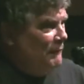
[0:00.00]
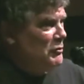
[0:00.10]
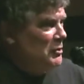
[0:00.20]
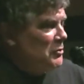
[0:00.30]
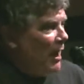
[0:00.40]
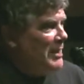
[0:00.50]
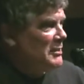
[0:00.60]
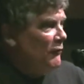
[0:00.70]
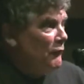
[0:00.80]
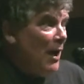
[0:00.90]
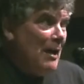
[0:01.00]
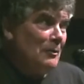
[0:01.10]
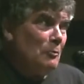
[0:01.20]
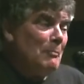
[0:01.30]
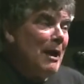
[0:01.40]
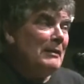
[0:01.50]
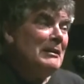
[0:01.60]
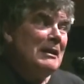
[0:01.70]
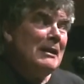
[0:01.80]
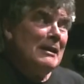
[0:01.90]
she tries to fondle my
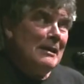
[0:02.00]
knee,